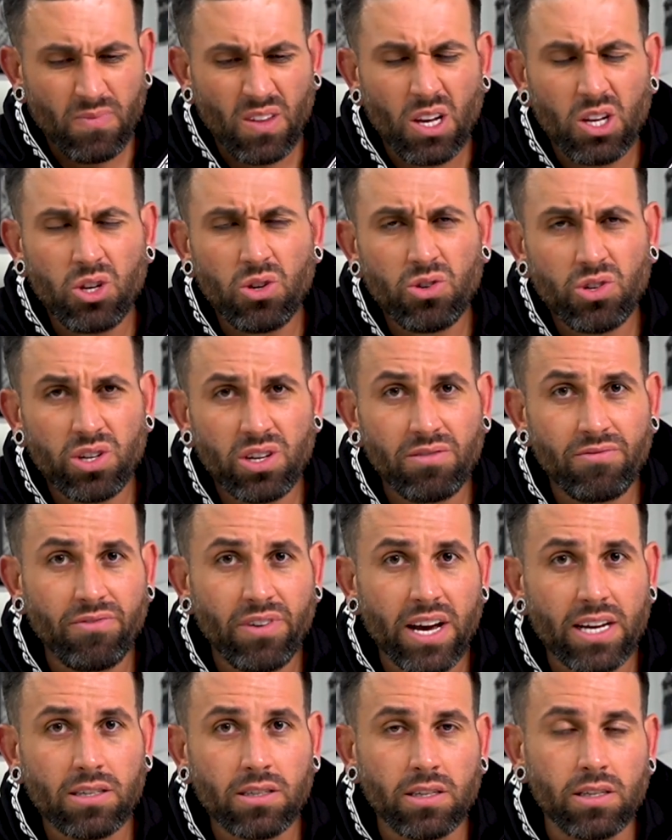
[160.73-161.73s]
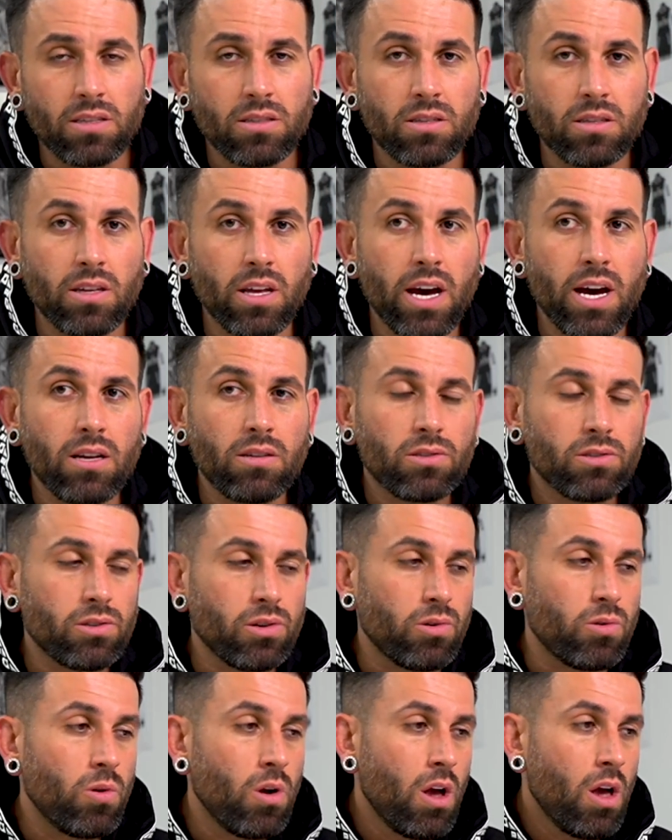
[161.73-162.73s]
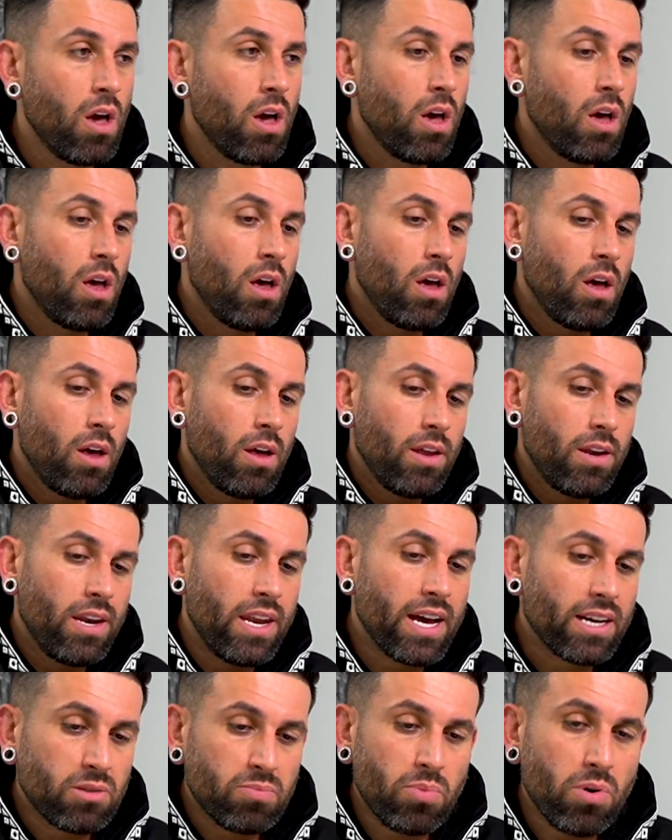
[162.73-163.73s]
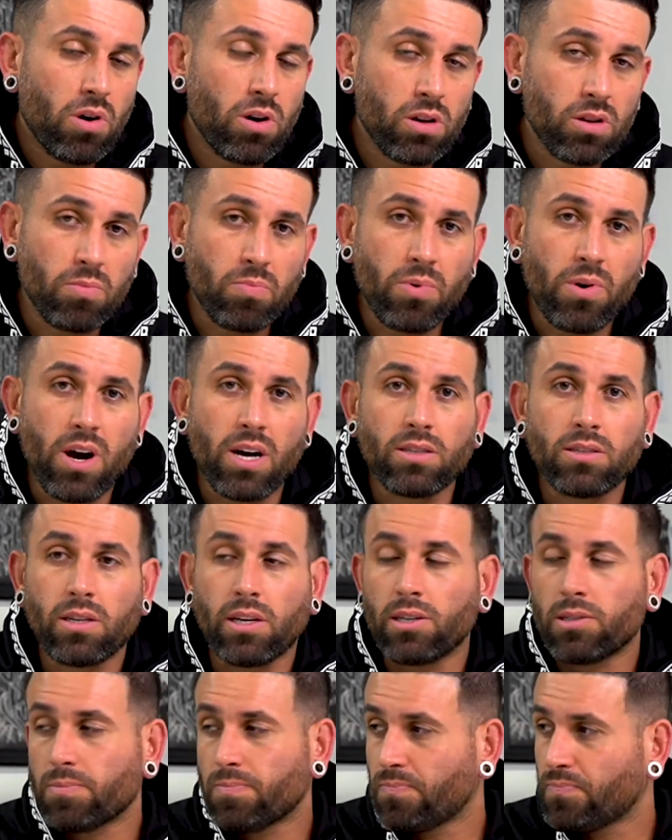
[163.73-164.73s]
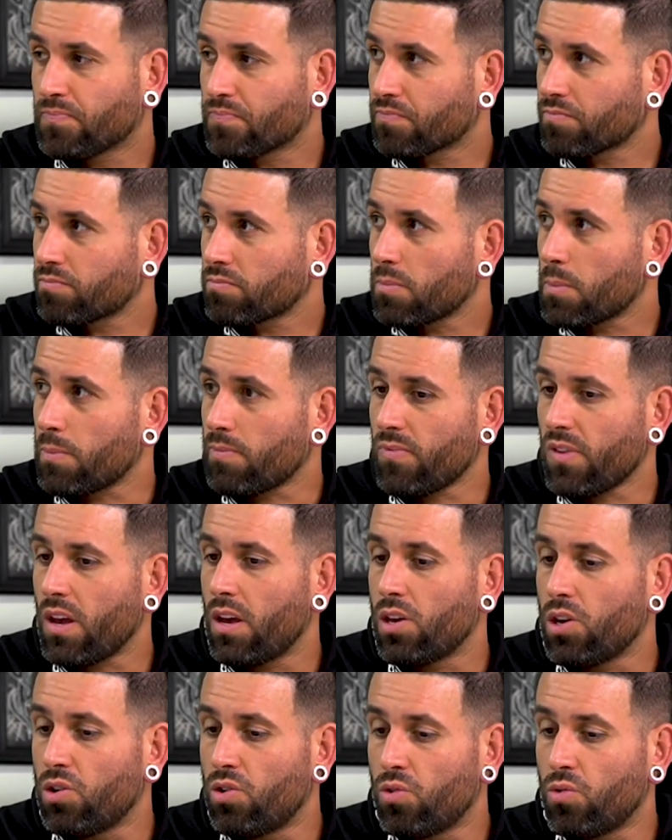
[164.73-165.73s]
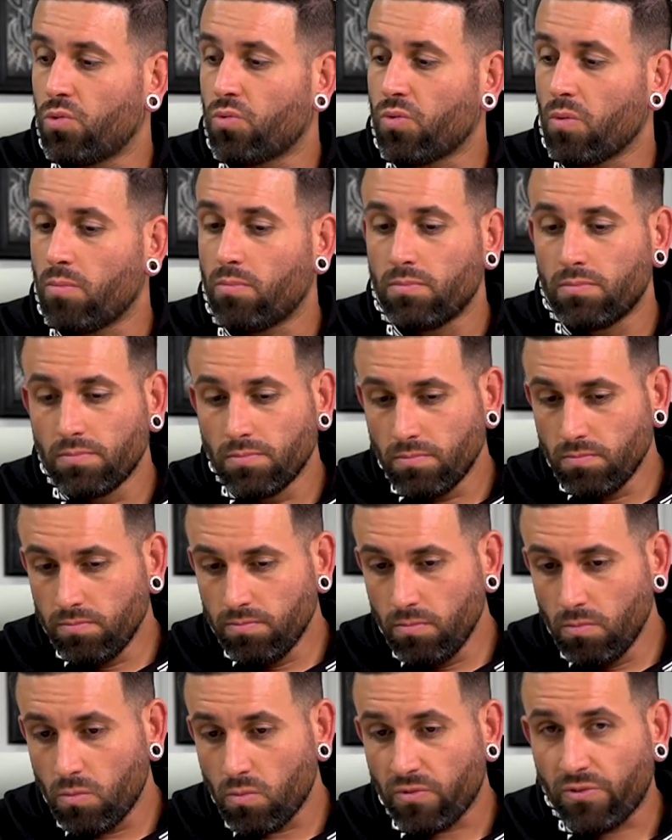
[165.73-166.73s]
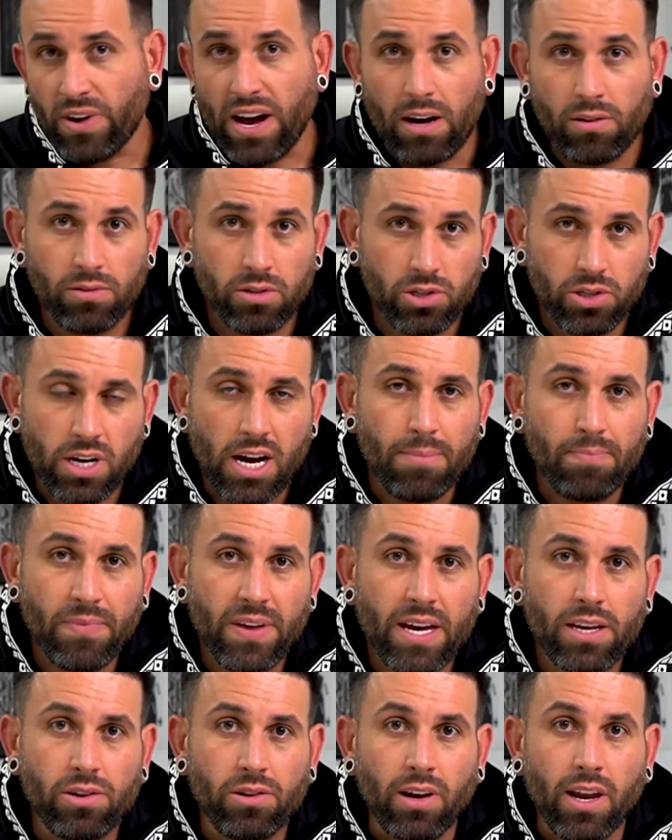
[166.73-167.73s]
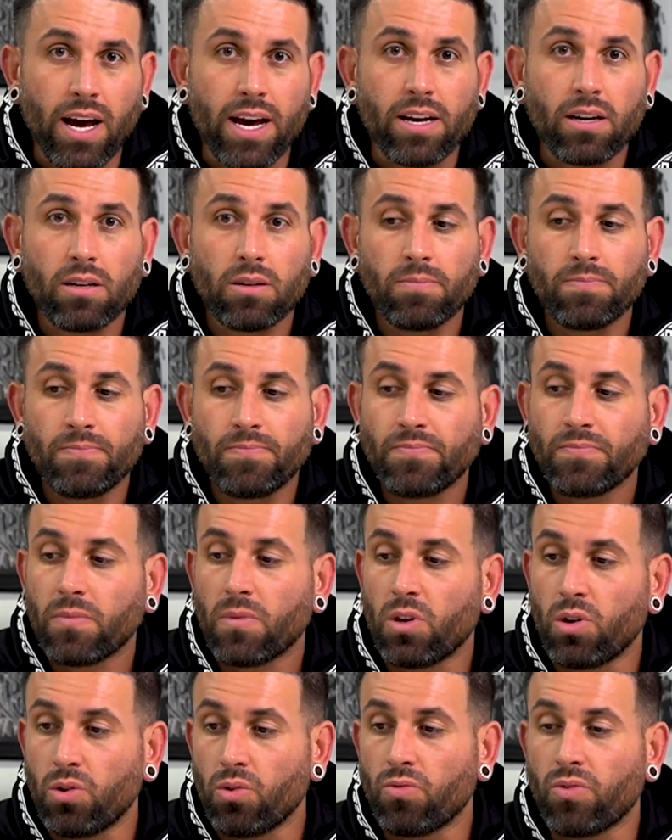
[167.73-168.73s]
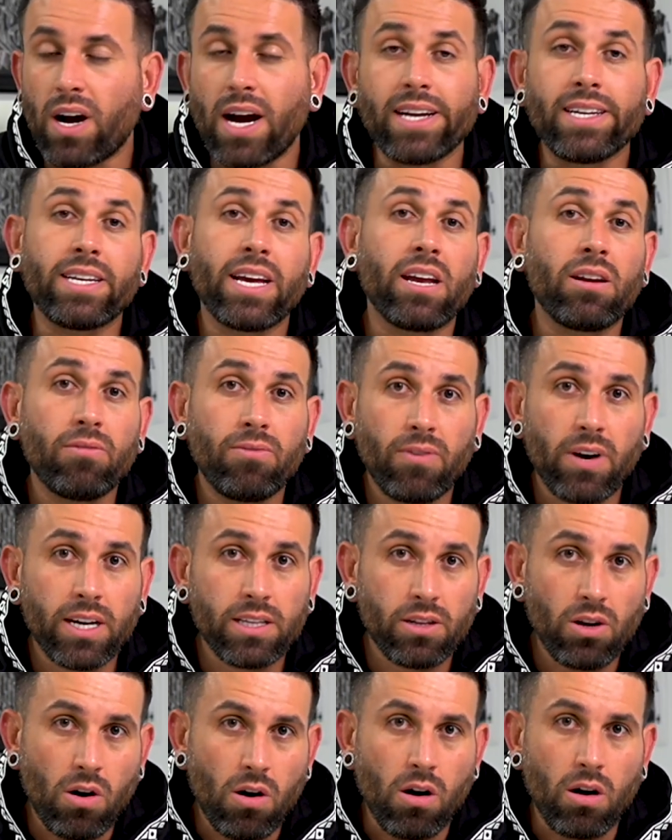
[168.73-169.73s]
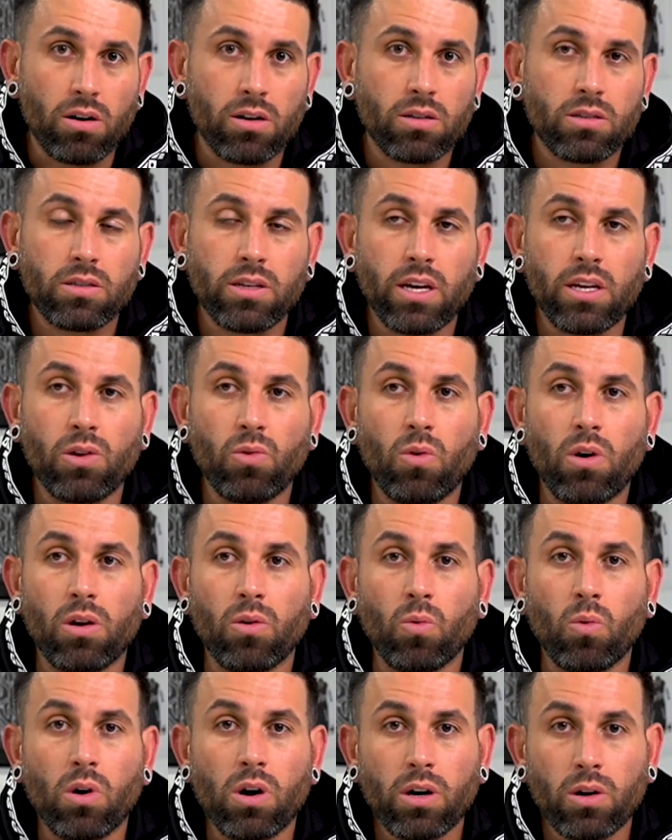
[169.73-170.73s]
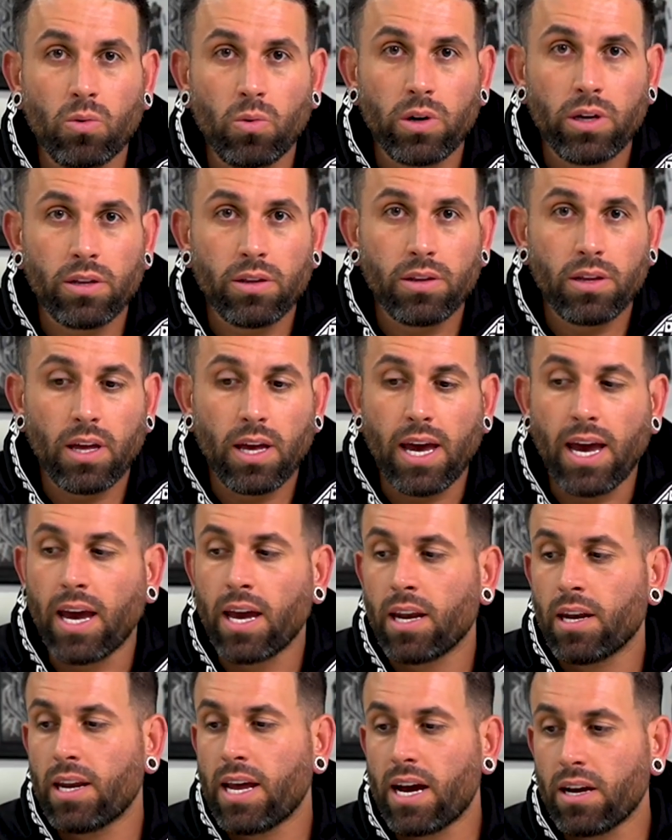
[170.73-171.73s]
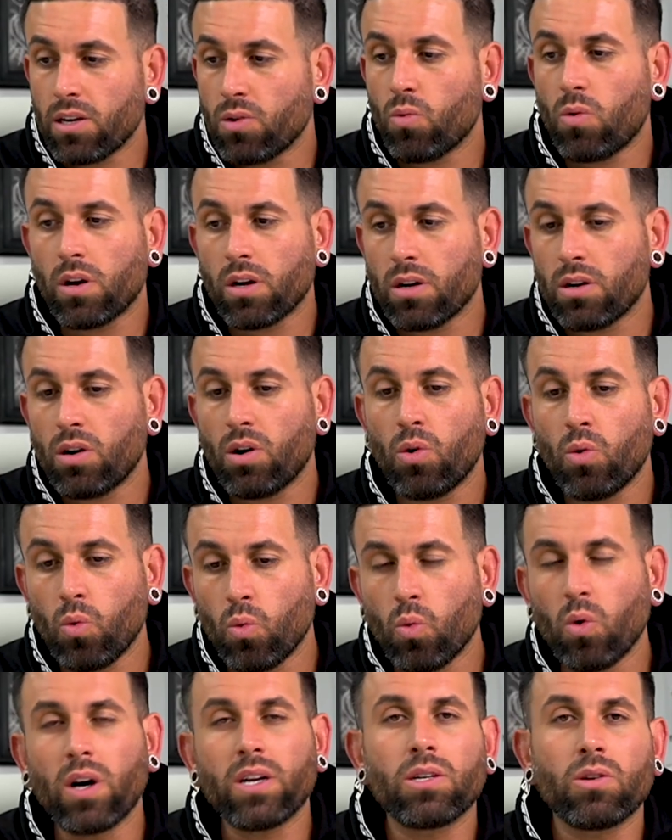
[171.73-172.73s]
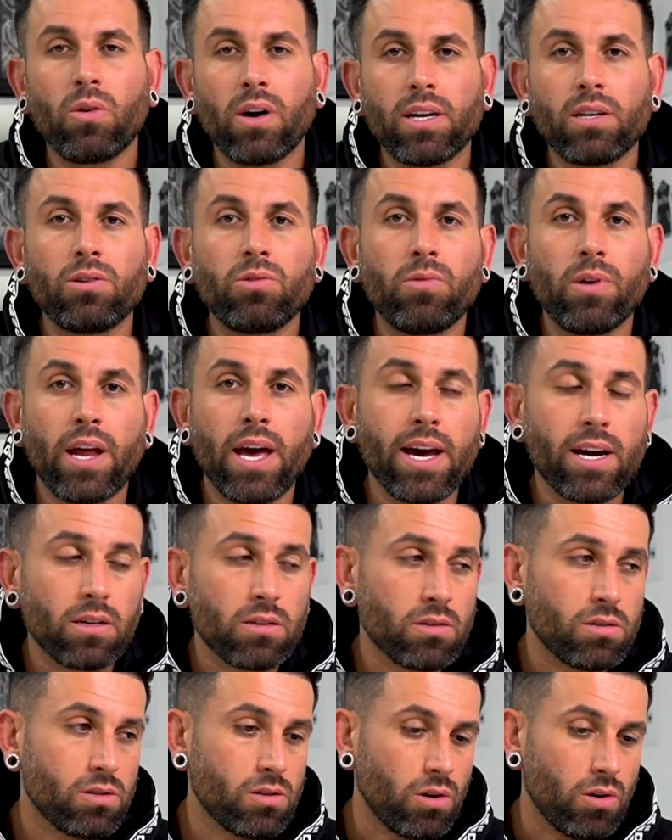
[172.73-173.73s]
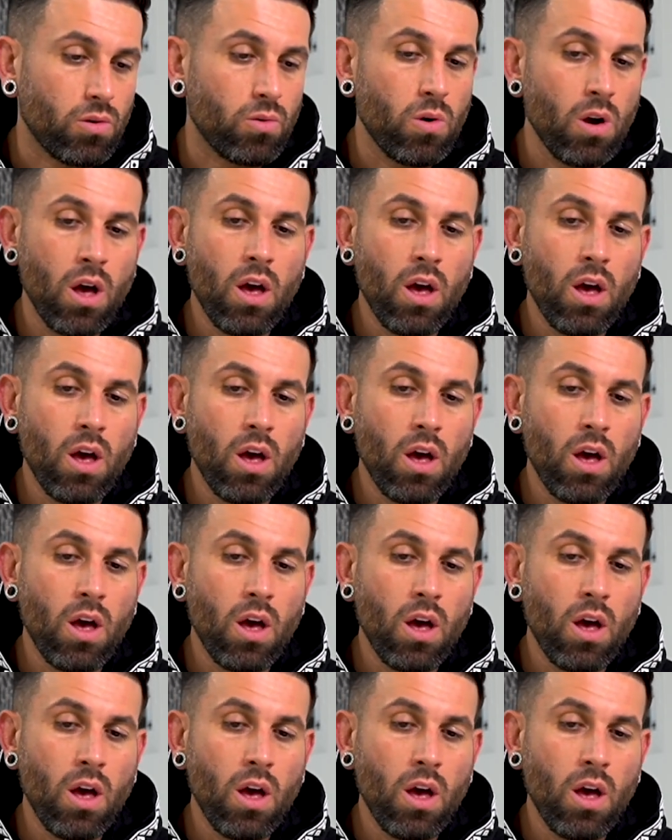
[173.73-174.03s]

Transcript: You should invest into that. So next part of the process, you've found the shop that you like. You've identified the artist that you want to work with. And now you want to know, what do I do next? So